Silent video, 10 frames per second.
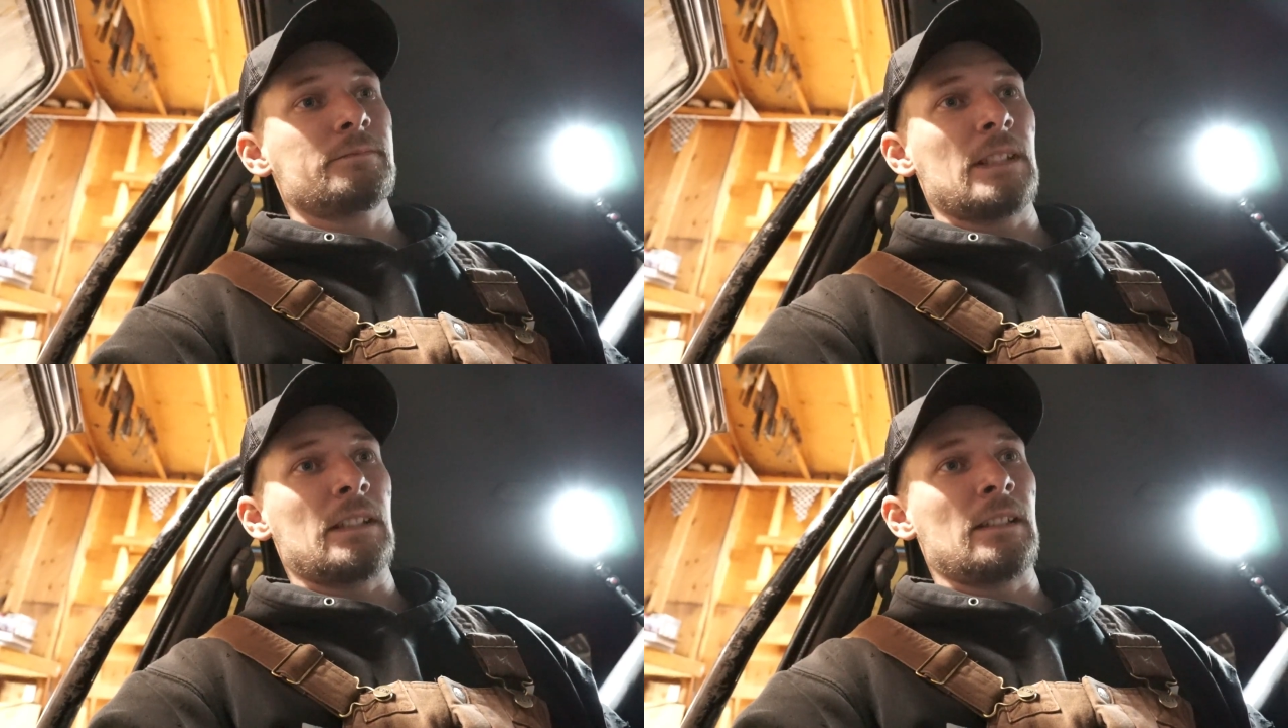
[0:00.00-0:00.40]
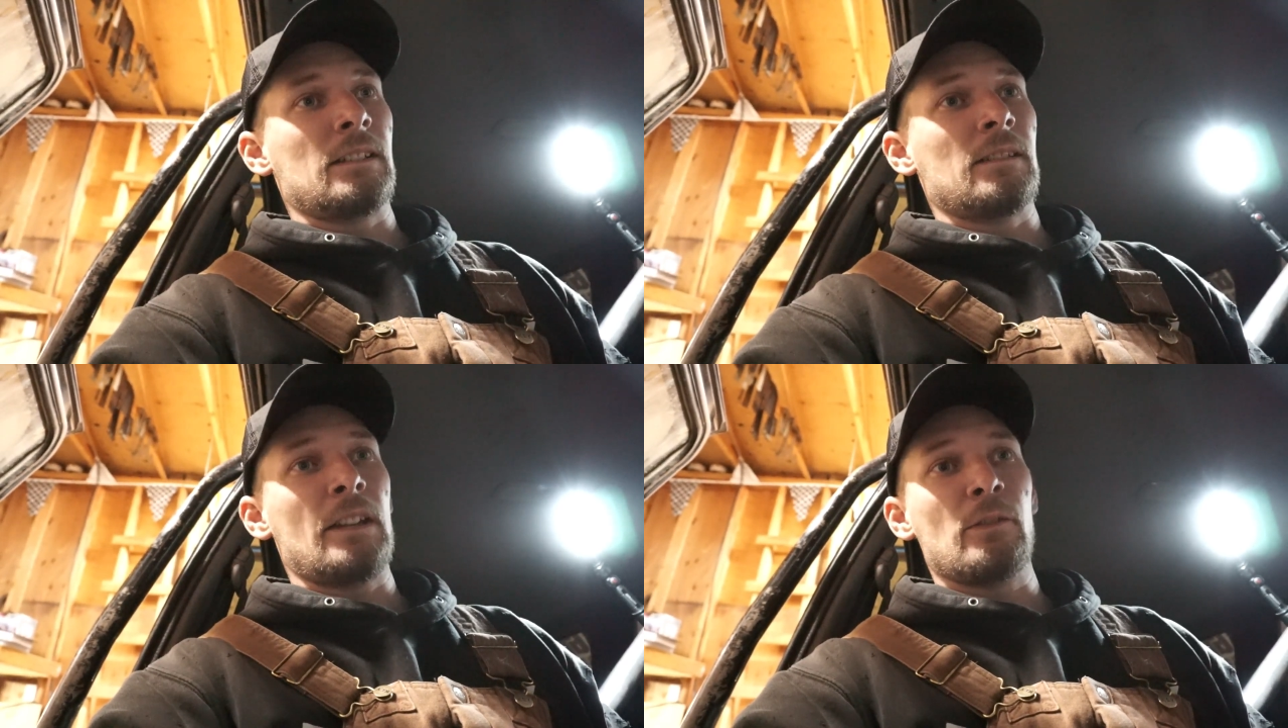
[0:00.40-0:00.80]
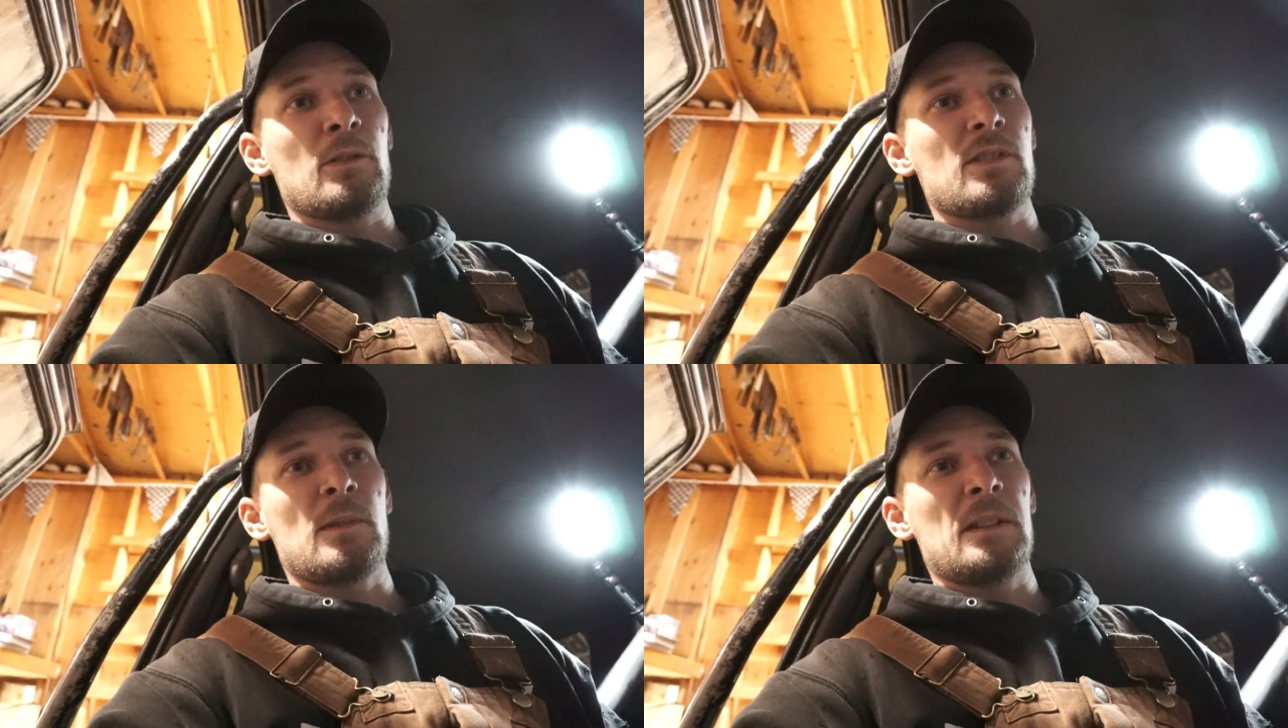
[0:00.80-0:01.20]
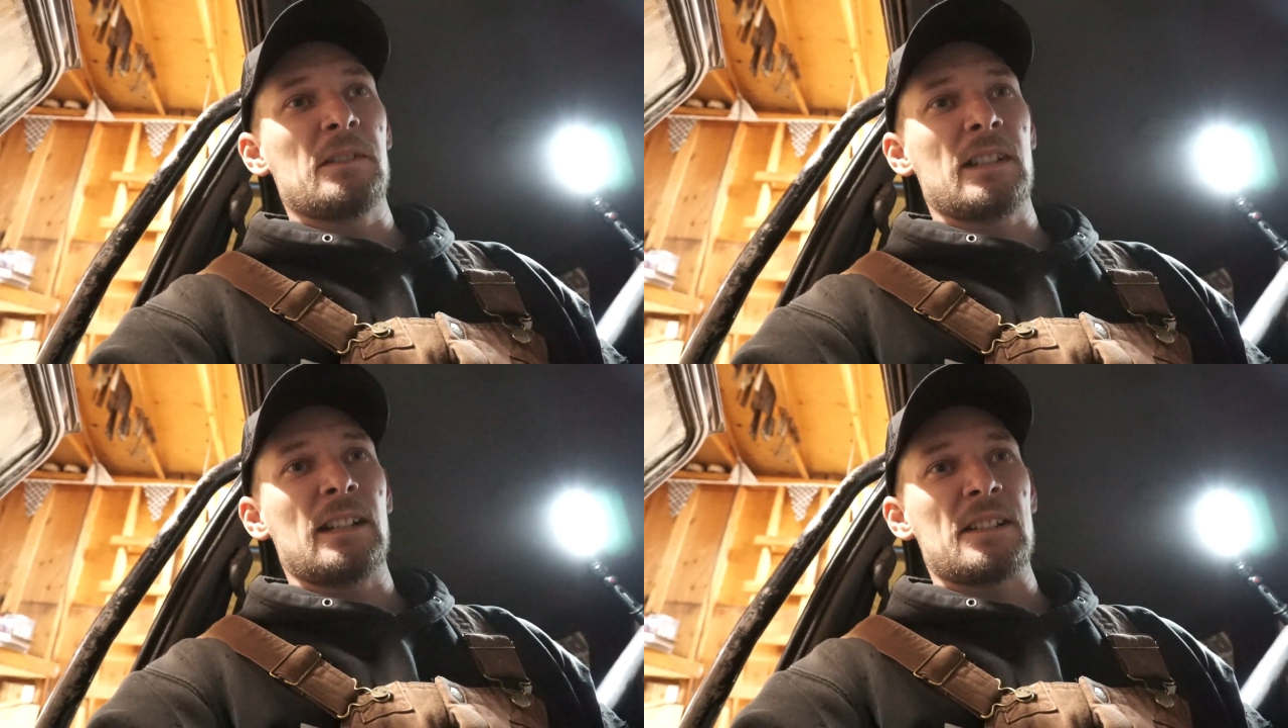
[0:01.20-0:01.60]
Uh, every once in a while, I
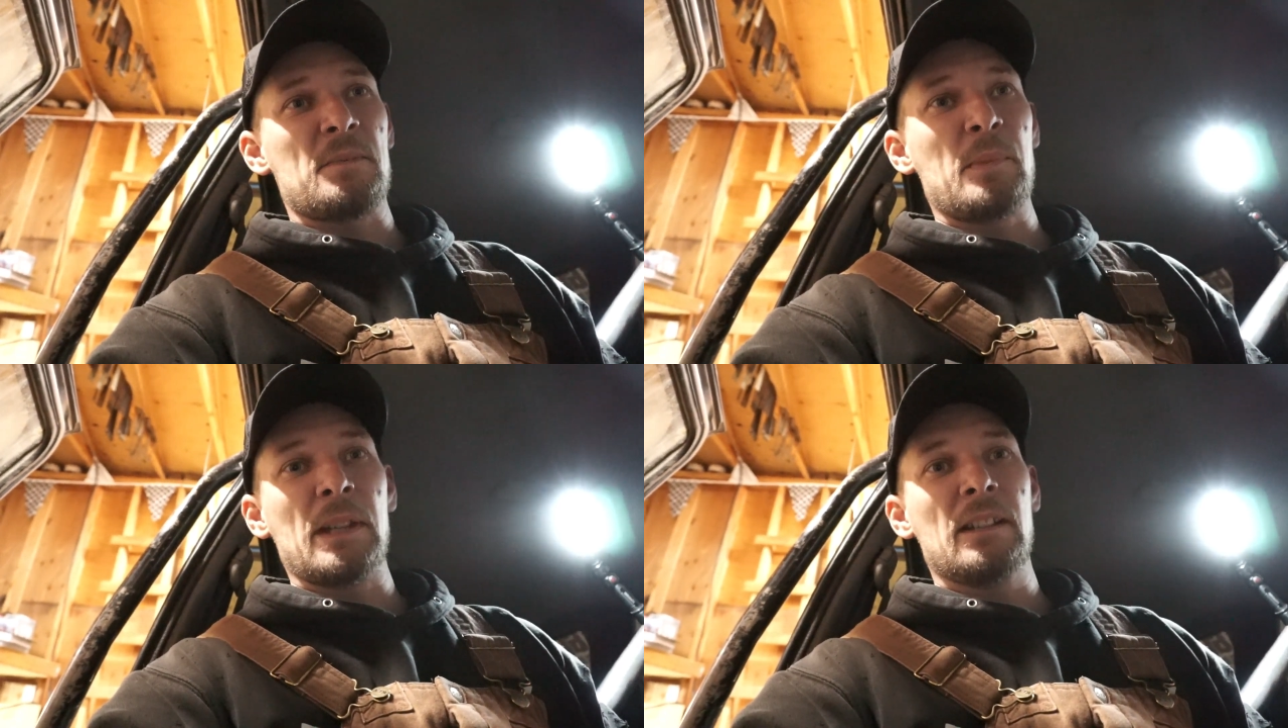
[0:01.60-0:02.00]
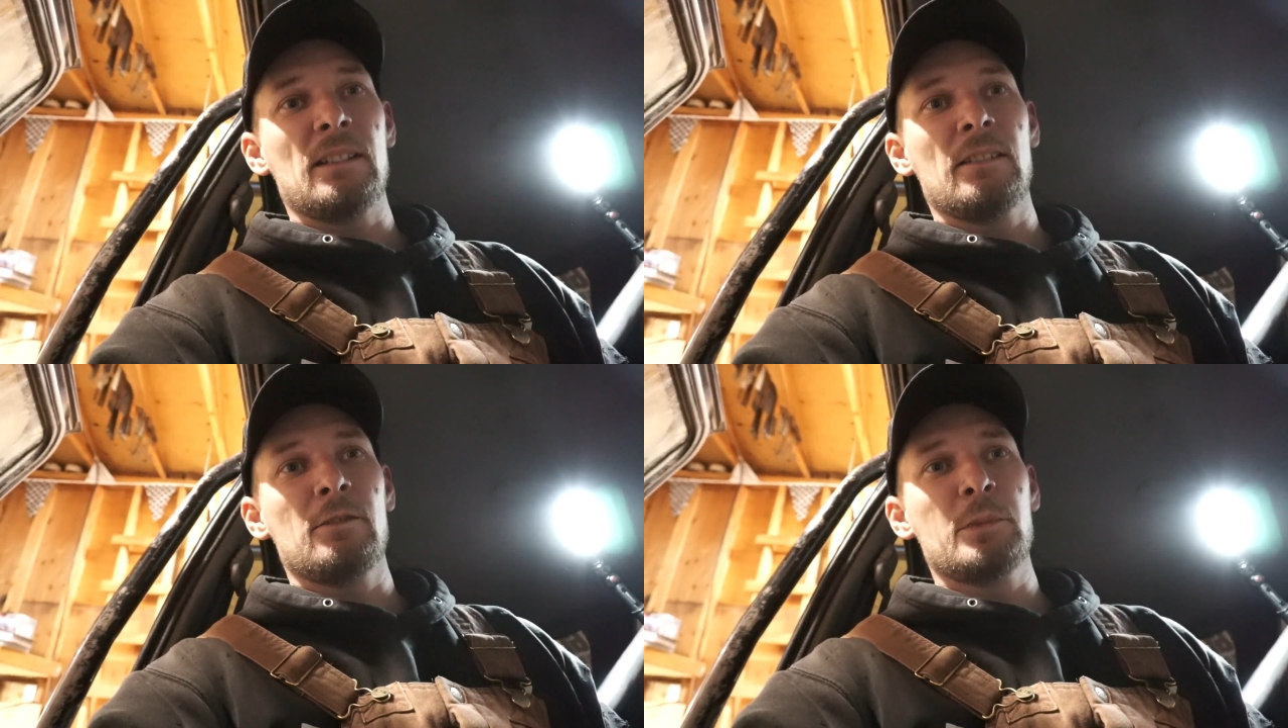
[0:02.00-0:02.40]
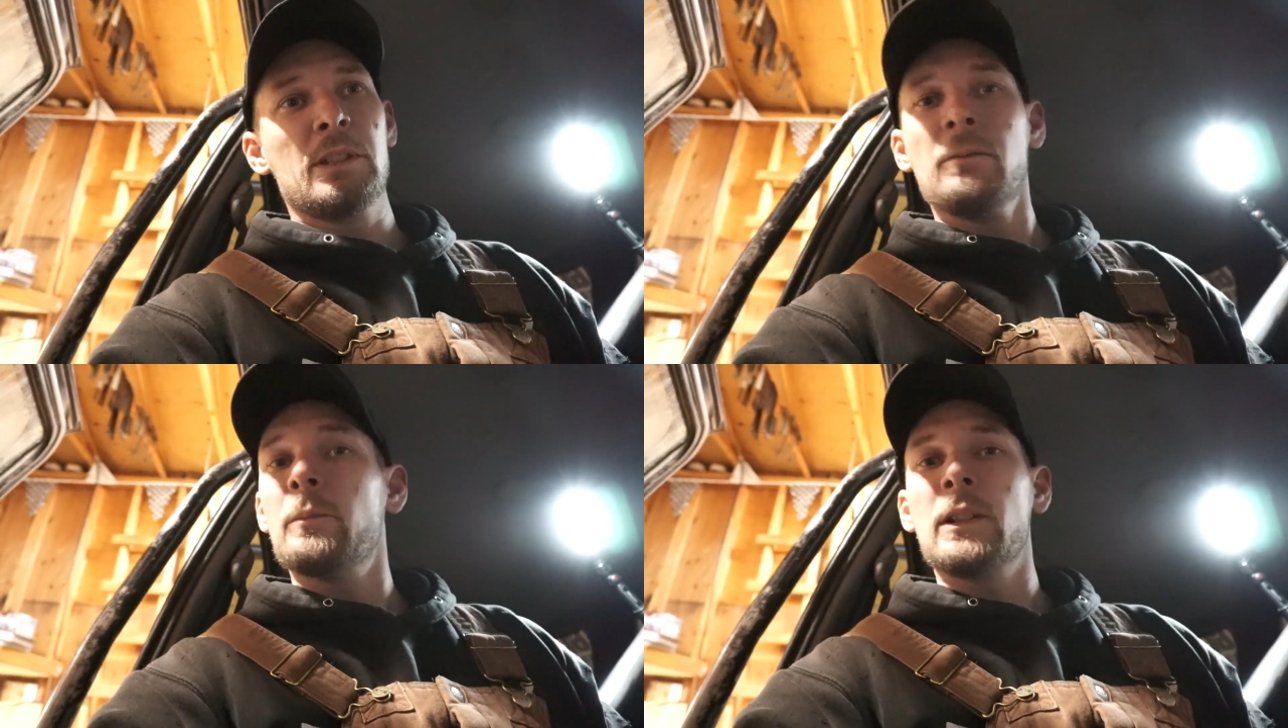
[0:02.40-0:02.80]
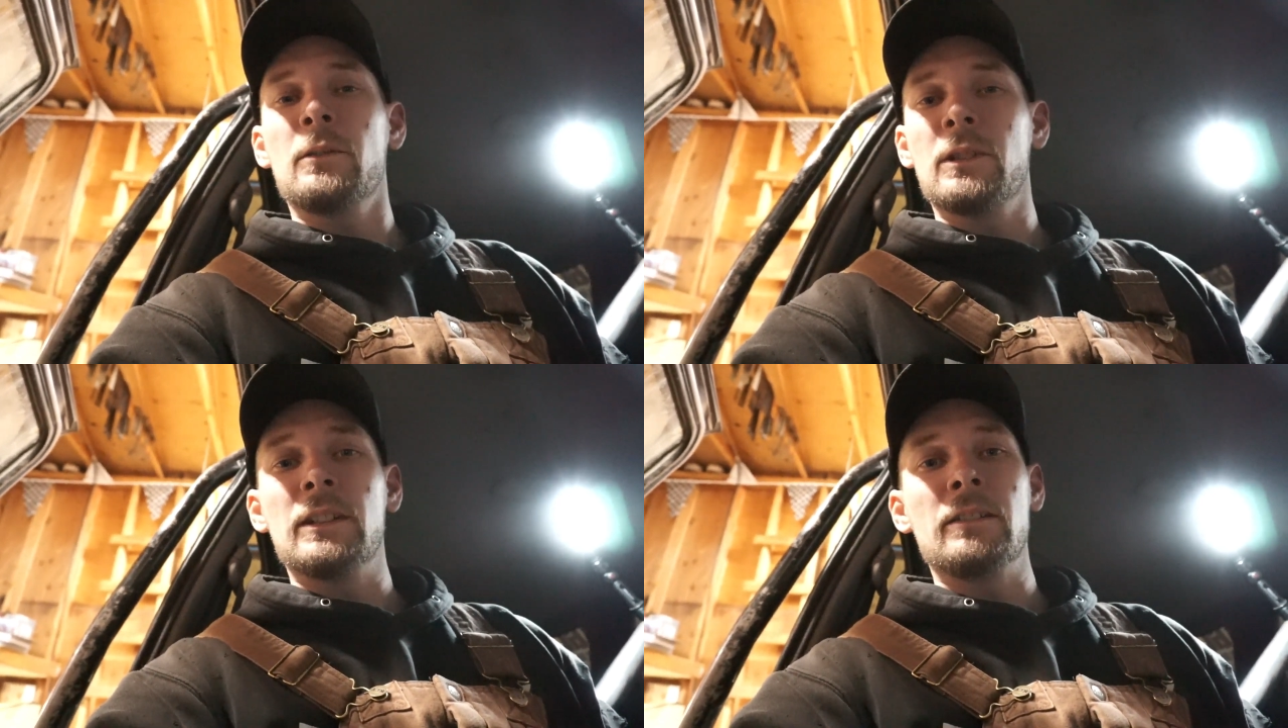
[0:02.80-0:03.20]
would kind of spit a little bit, but it
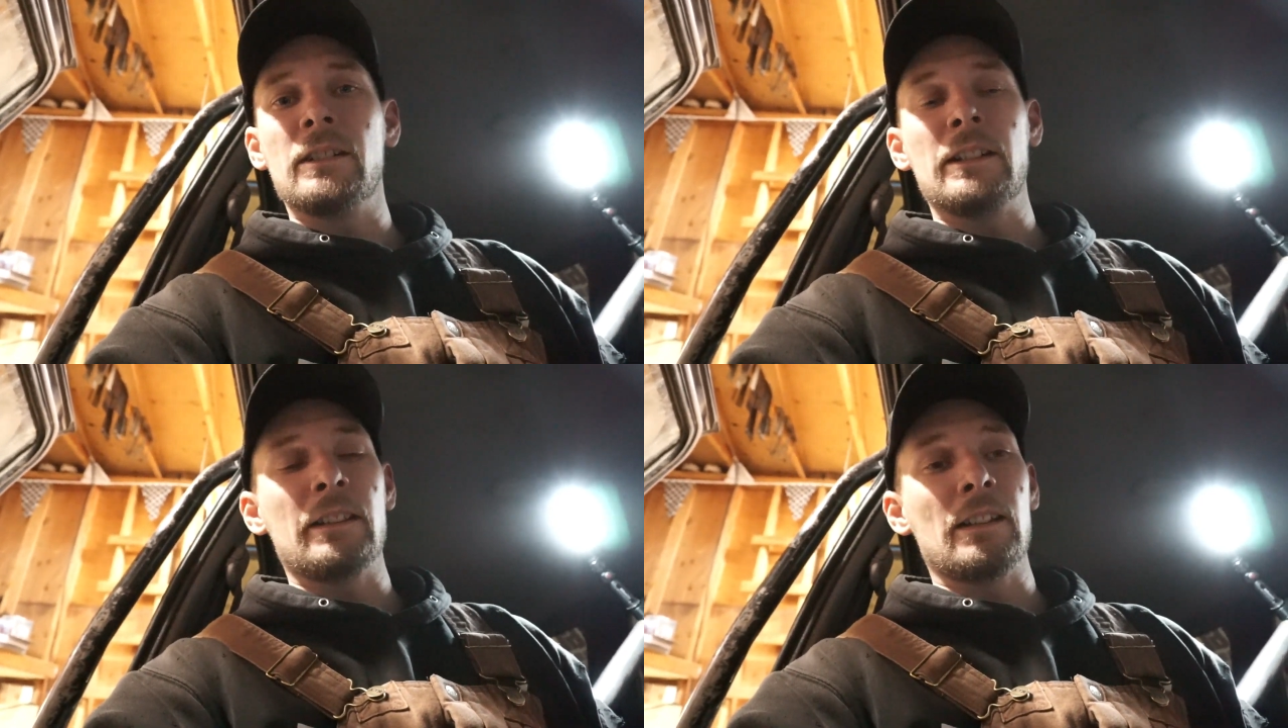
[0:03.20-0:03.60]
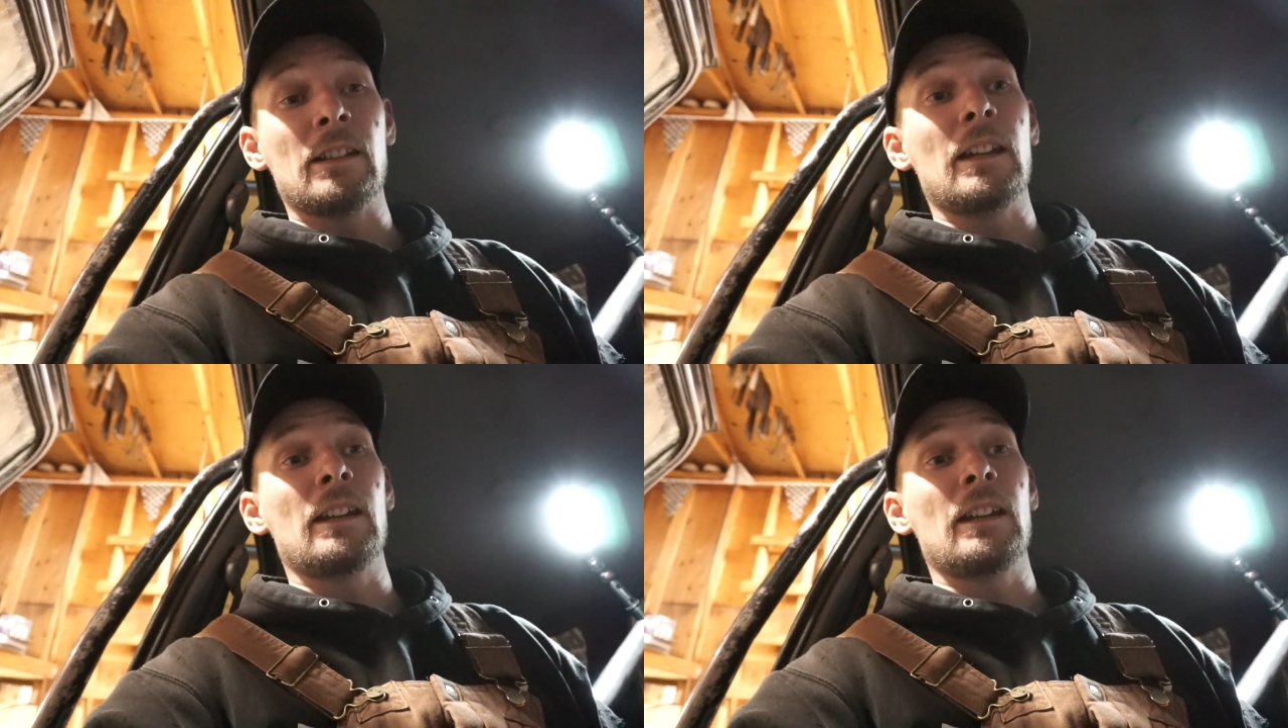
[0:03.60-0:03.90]
wouldn't do anything,